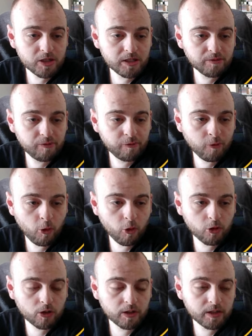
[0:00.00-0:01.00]
in
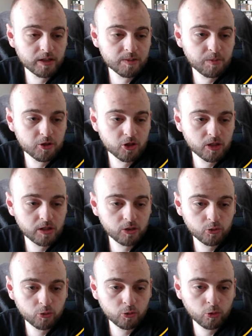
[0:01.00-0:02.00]
4, especially
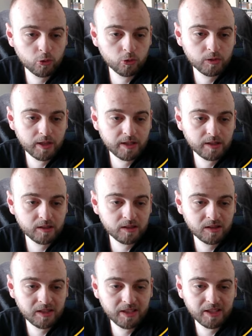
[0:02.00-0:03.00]
in 2, then in
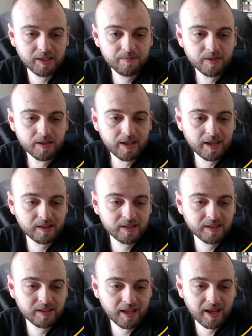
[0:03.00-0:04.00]
3, and
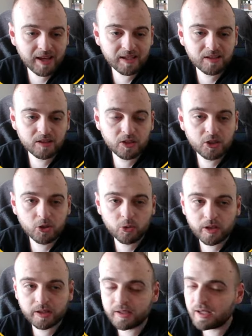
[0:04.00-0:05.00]
in 8, you
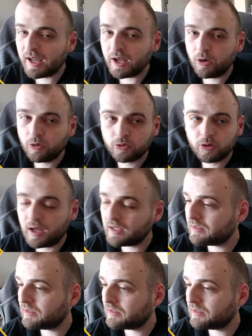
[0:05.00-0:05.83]
can rely on that